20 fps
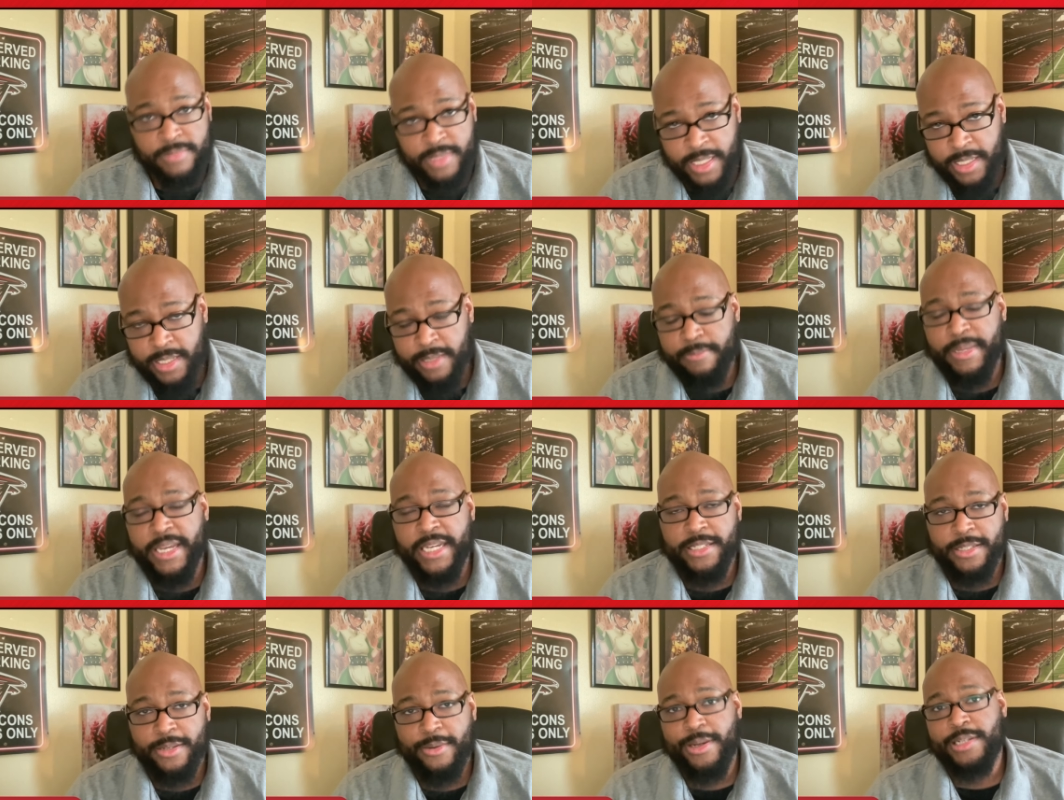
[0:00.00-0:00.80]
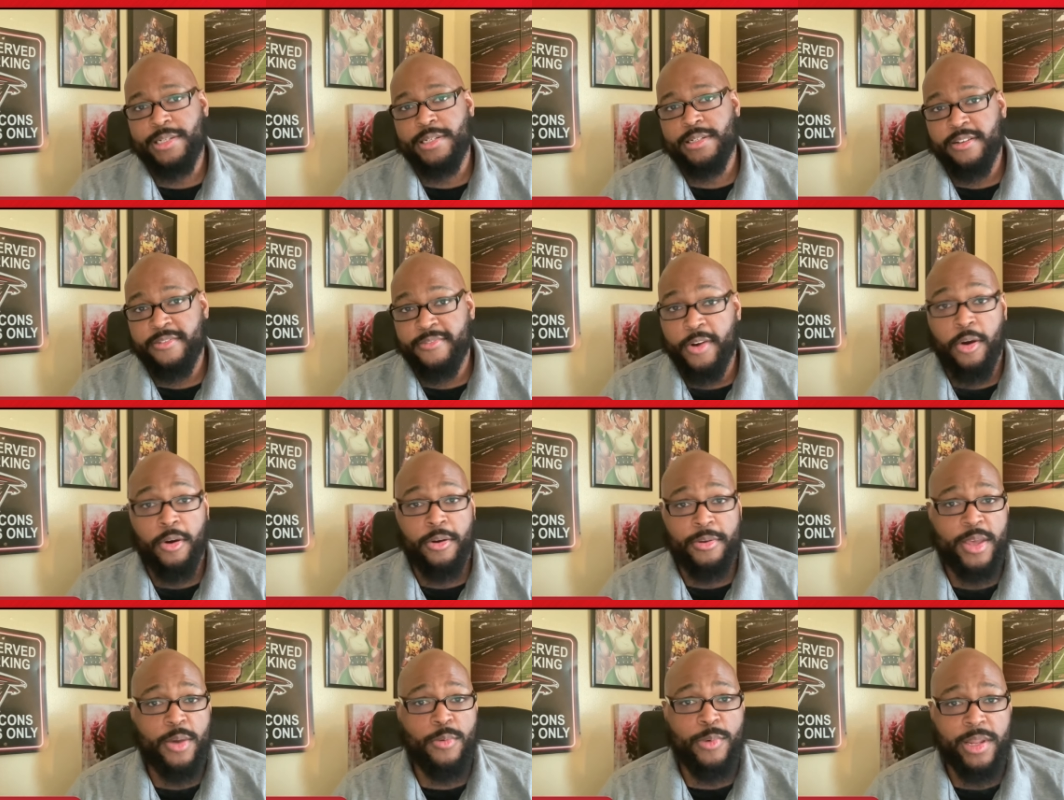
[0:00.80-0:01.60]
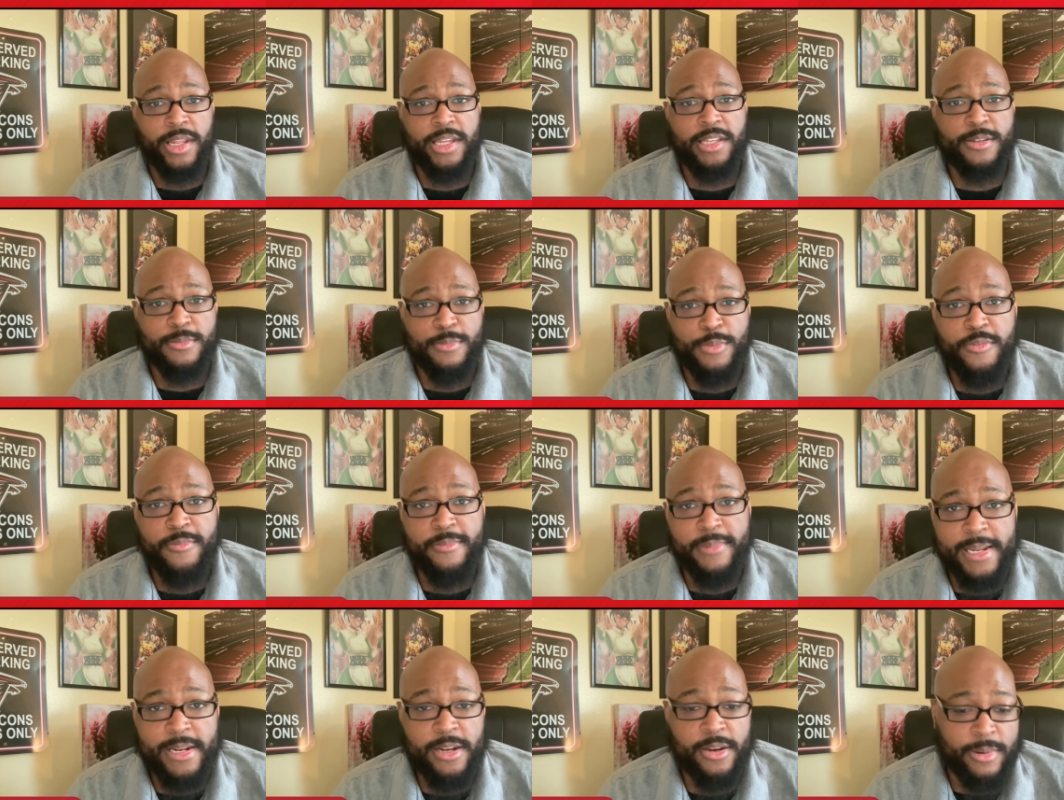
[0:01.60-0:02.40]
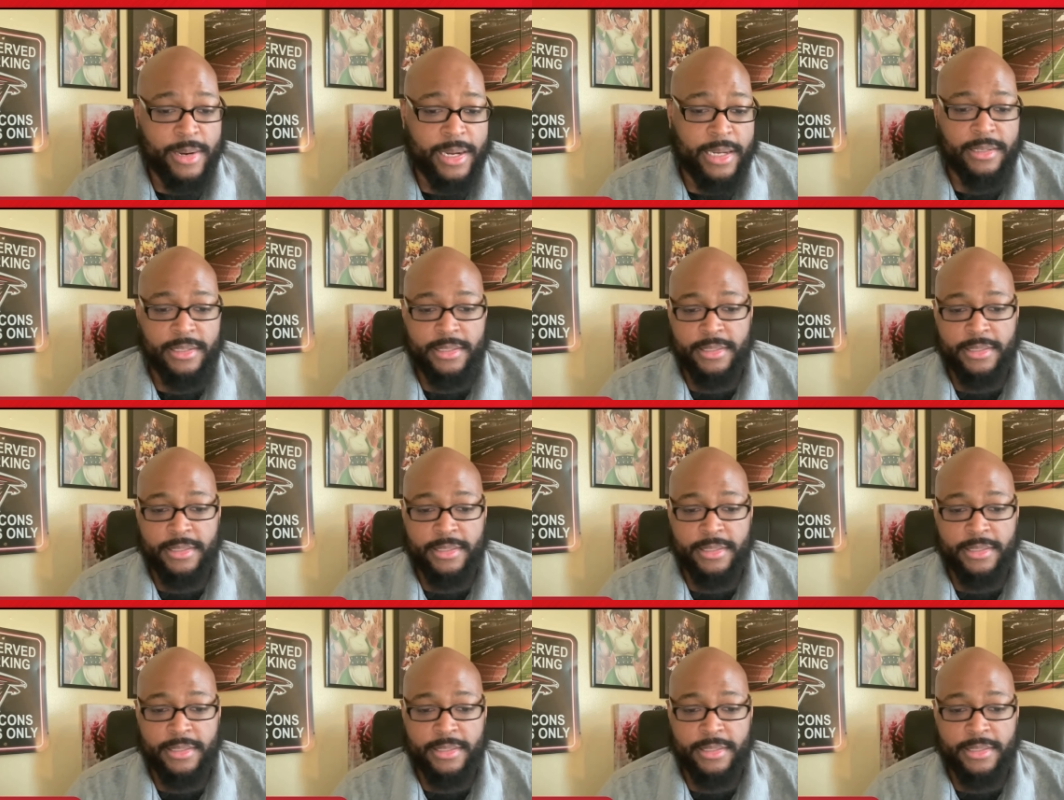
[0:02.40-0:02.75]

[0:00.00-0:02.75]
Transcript: Then it begs the question of are they willing to move money around?